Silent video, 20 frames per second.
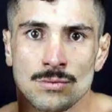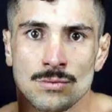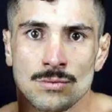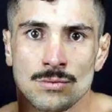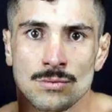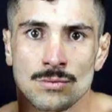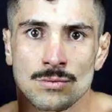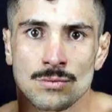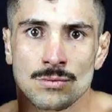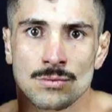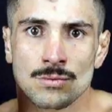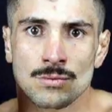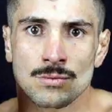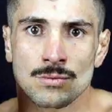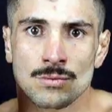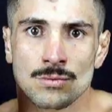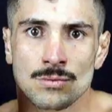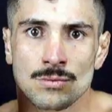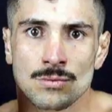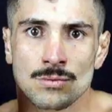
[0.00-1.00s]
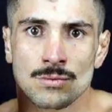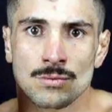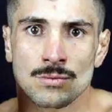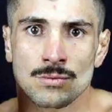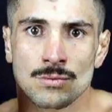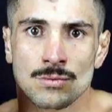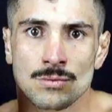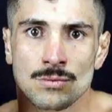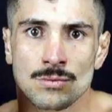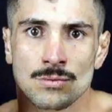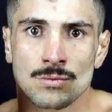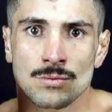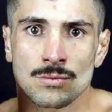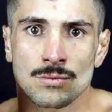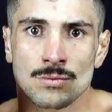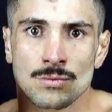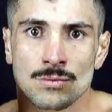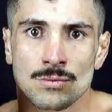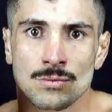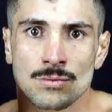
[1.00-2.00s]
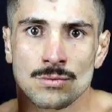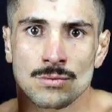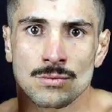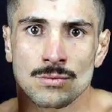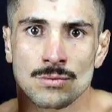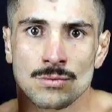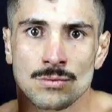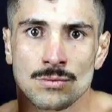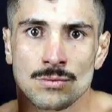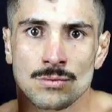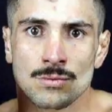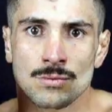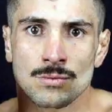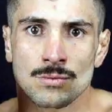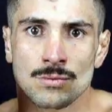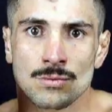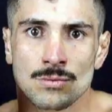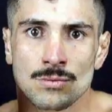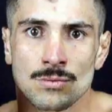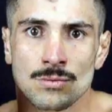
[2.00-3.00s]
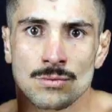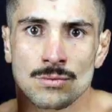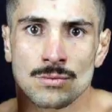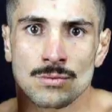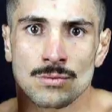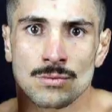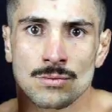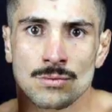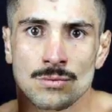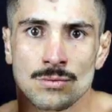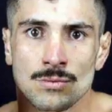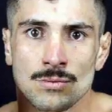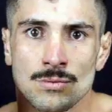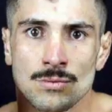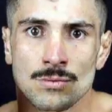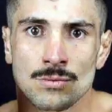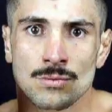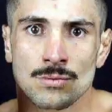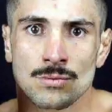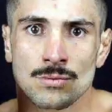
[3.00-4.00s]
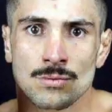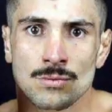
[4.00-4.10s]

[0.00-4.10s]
(not speaking)